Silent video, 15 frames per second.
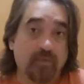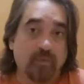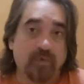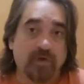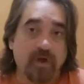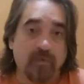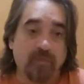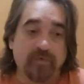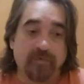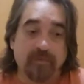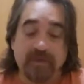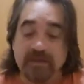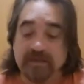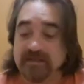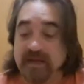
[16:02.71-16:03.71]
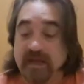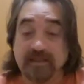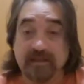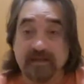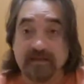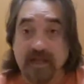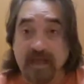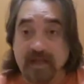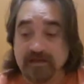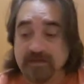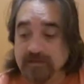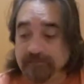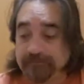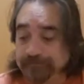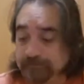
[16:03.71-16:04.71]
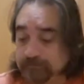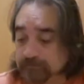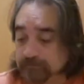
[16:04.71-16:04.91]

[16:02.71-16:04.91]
will come with me inside the tent.